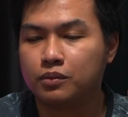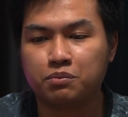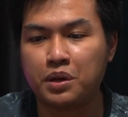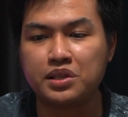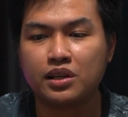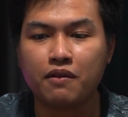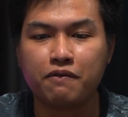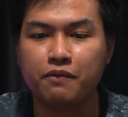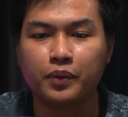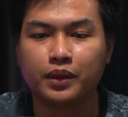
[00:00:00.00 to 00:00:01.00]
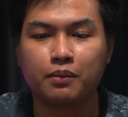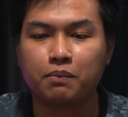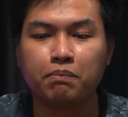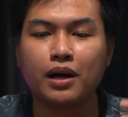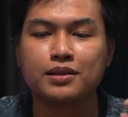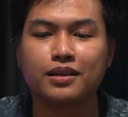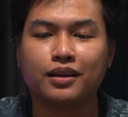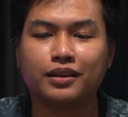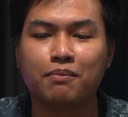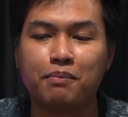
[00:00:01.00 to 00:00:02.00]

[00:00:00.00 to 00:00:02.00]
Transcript: basically the